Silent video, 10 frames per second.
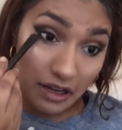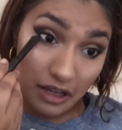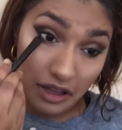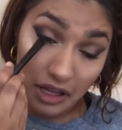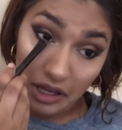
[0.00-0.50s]

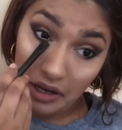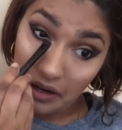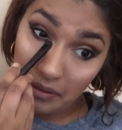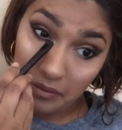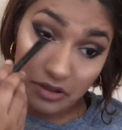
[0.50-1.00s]
And then
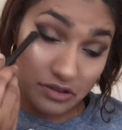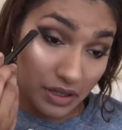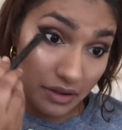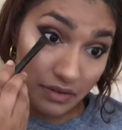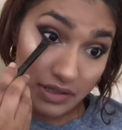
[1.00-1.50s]
I'm going to
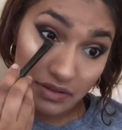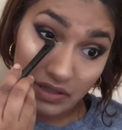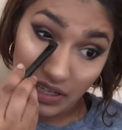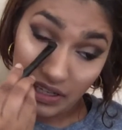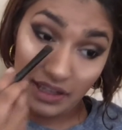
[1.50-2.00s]
drag the rest of the
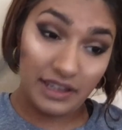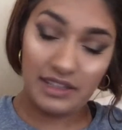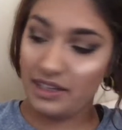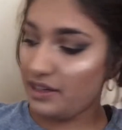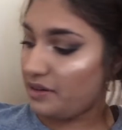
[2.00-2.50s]
tan lines
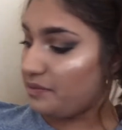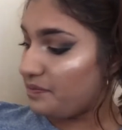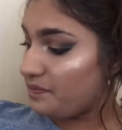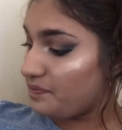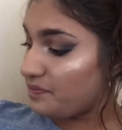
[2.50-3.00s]
in.
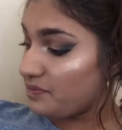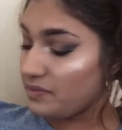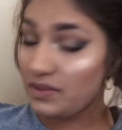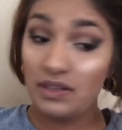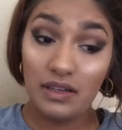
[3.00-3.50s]

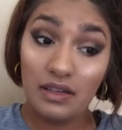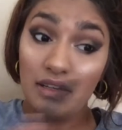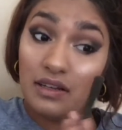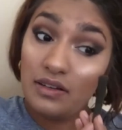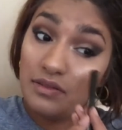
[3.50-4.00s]

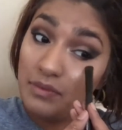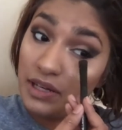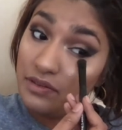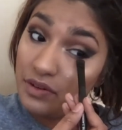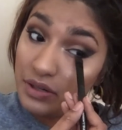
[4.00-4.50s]

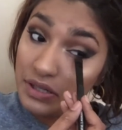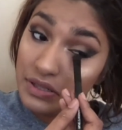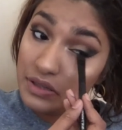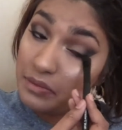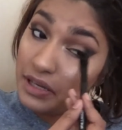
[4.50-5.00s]
Main focus
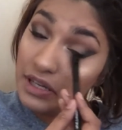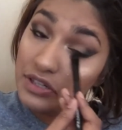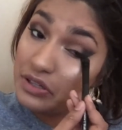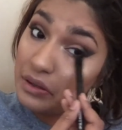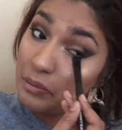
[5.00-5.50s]
is making
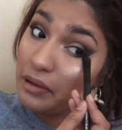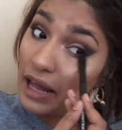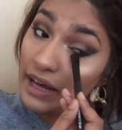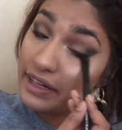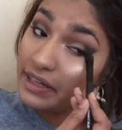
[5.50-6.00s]
sure the
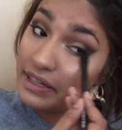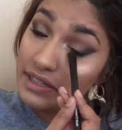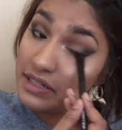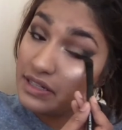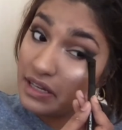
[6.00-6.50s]
black
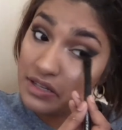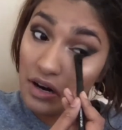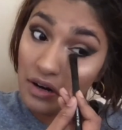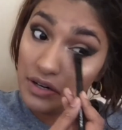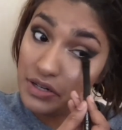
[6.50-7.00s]
isn't as
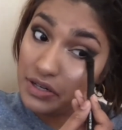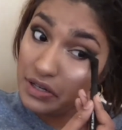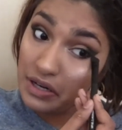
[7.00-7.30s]
harsh.